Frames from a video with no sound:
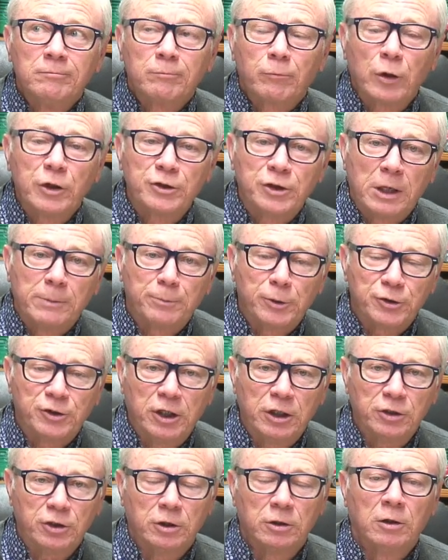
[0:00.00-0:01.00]

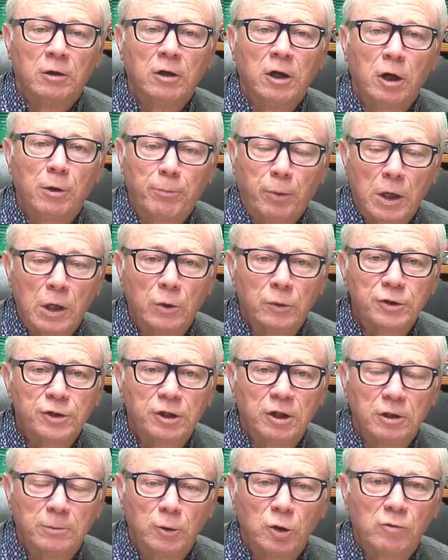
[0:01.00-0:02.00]
presuppositional approach
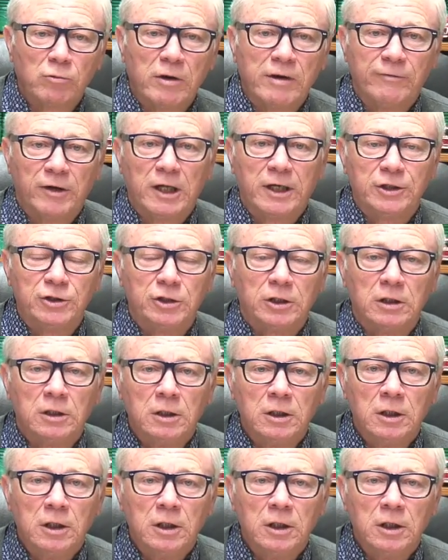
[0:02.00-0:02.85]
to the book of Revelation.